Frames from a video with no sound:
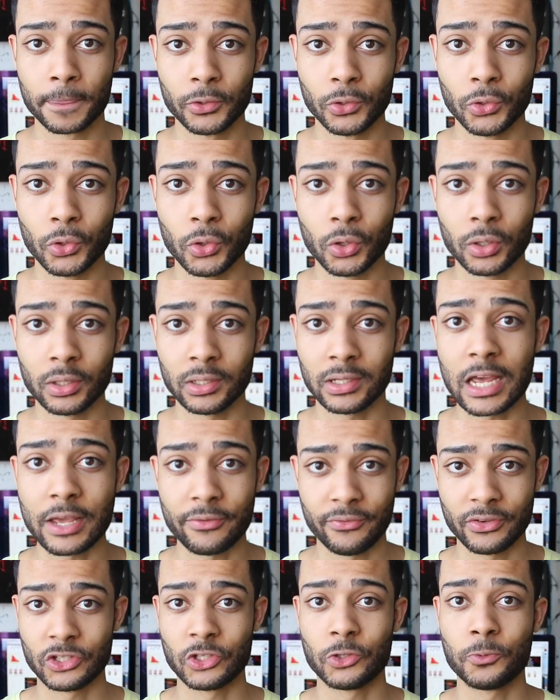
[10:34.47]
your
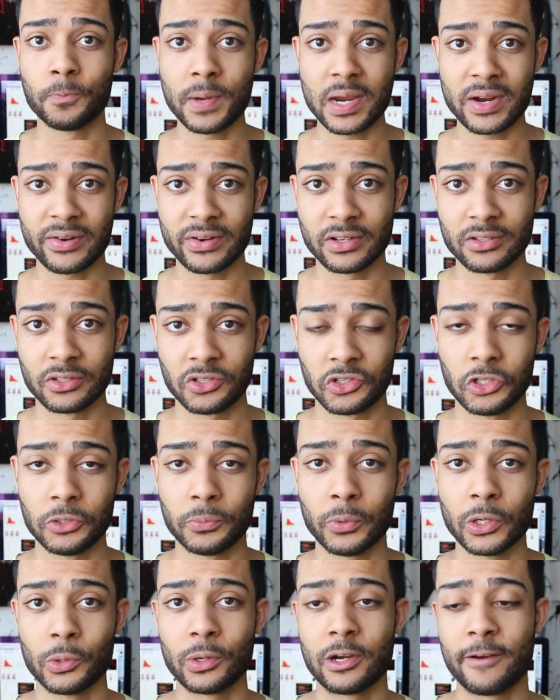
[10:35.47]
life experience to
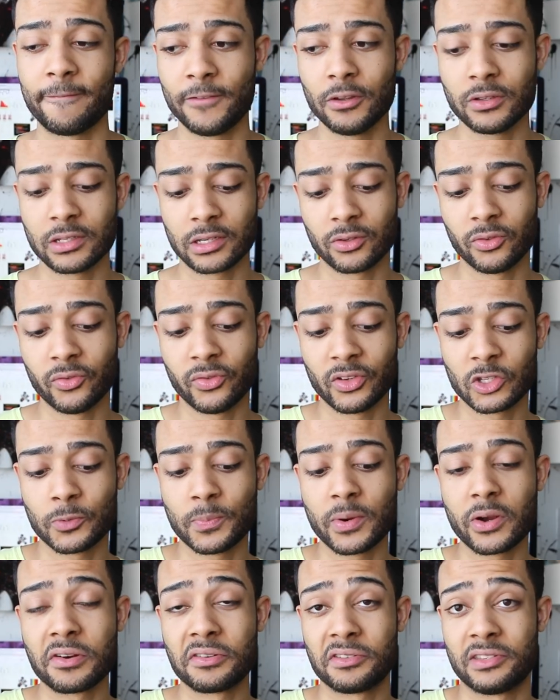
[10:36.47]
the point where it feels like you've
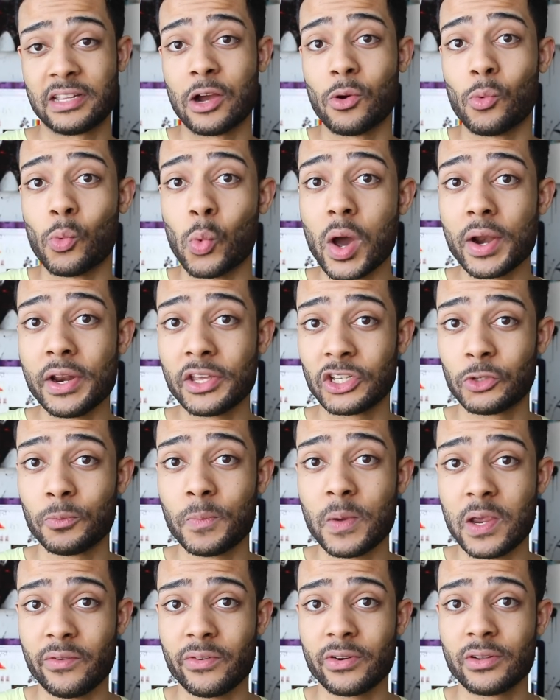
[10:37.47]
experienced that one
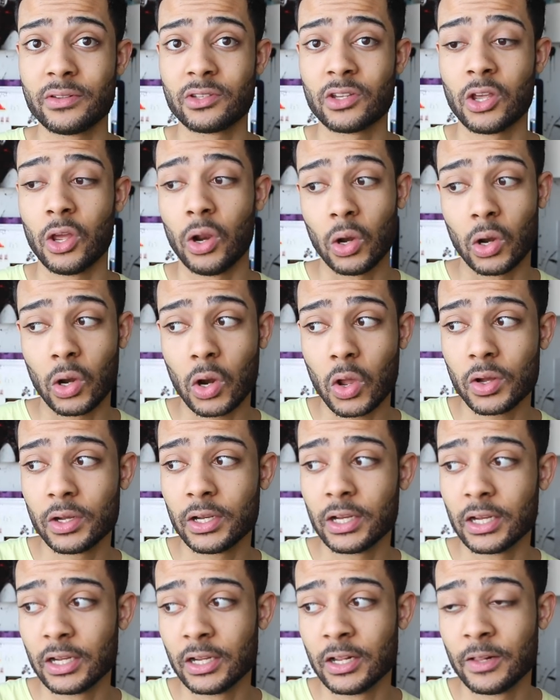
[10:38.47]
experience
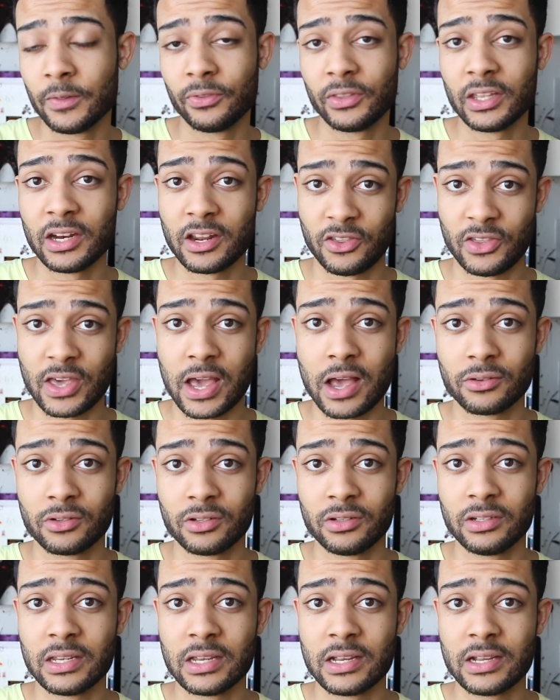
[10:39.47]
longer than
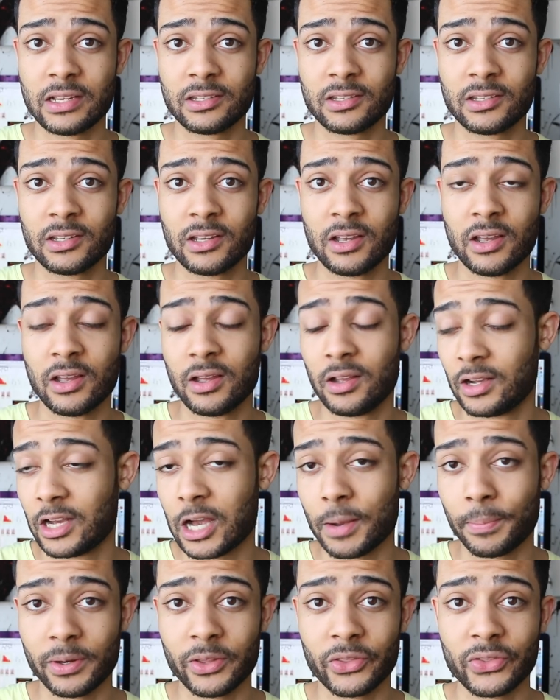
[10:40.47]
1,000 years,
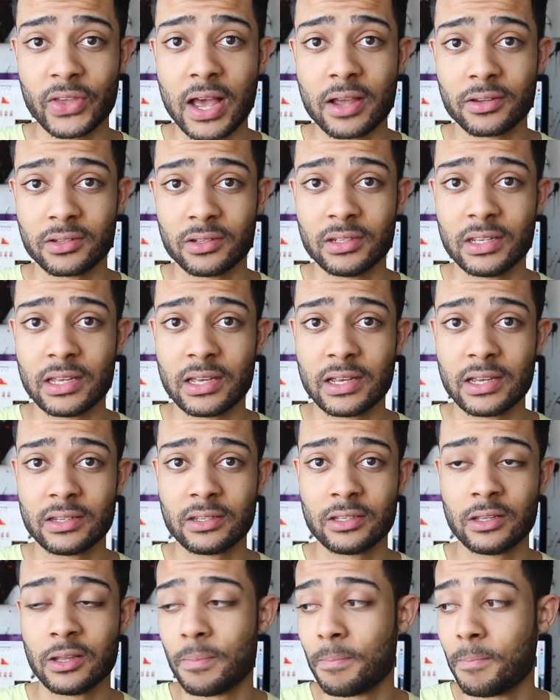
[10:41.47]
couple of thousand
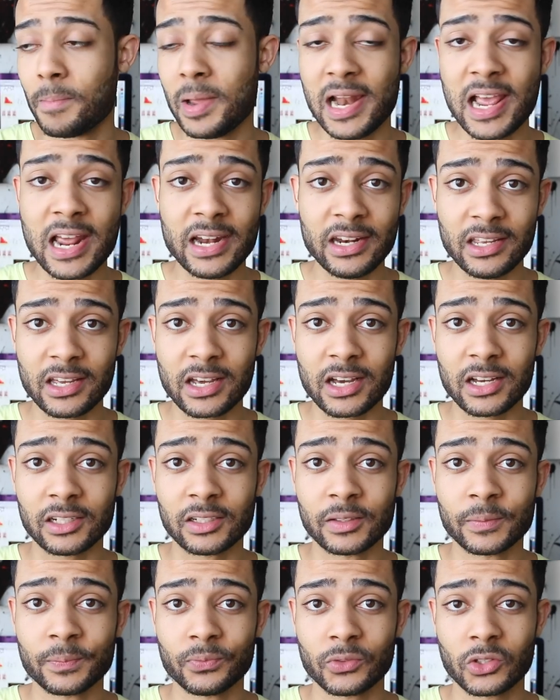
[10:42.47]
years,
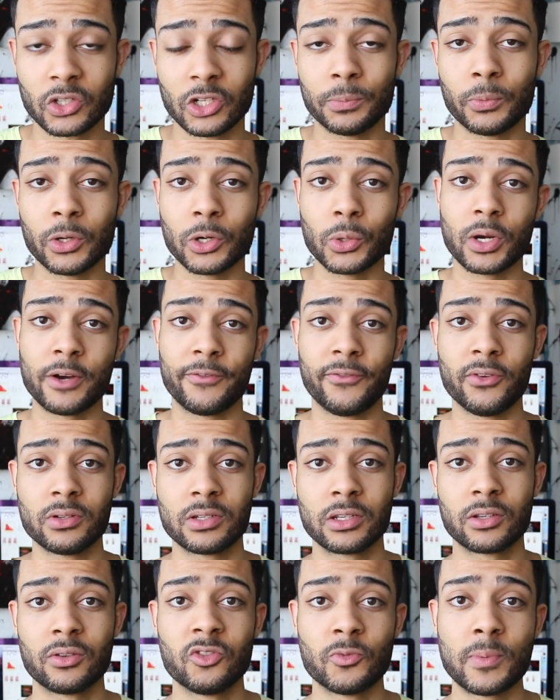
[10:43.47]
millennia, to the point where it
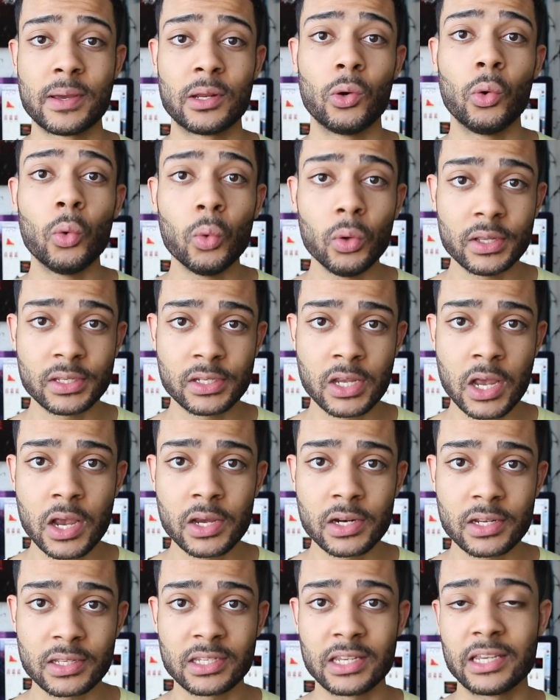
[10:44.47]
feels like you spent all
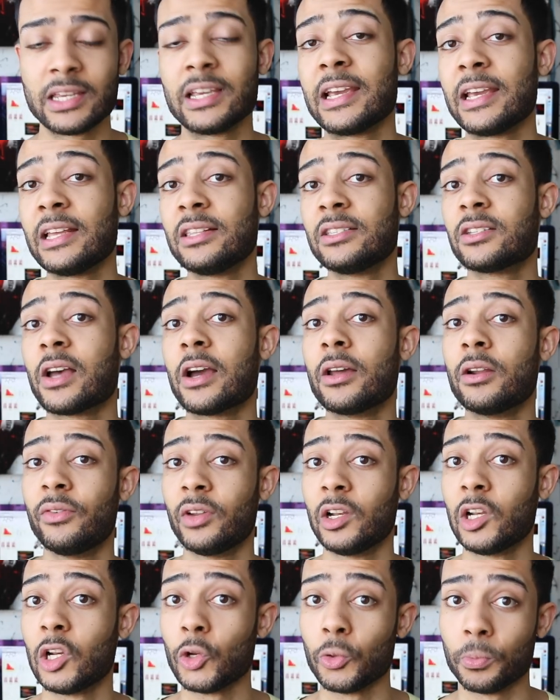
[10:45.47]
eternity inside of
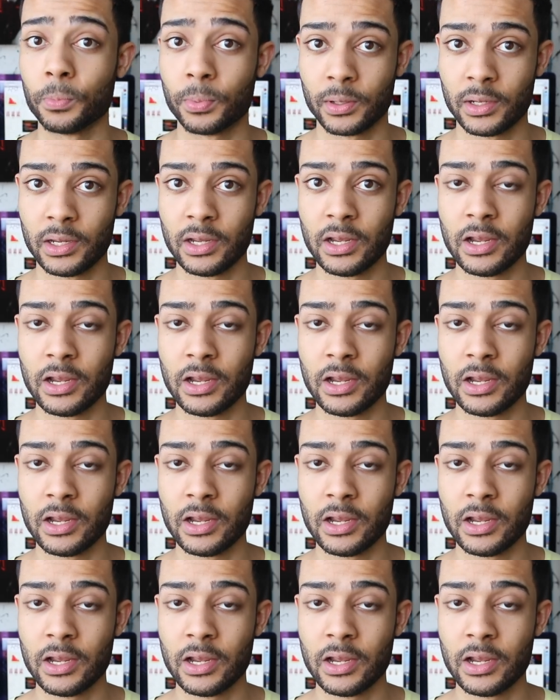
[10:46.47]
a loop.